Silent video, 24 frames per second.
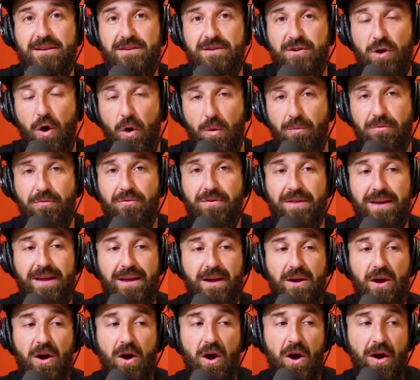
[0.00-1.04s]
to
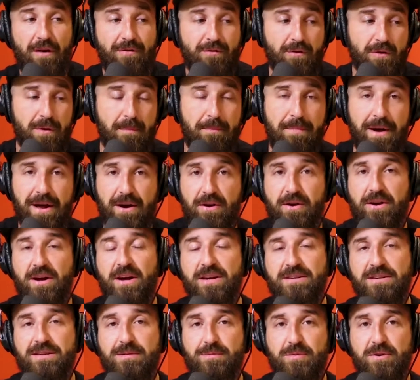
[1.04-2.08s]
hopefully offer a better
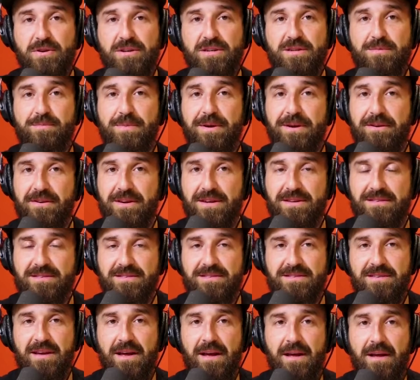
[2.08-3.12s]
customer
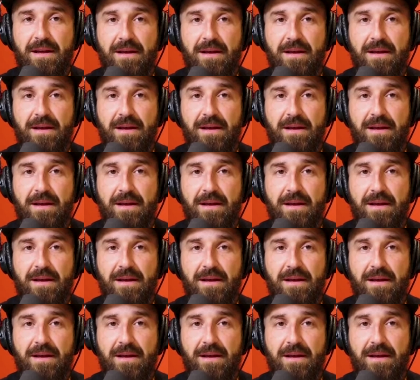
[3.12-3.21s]
experience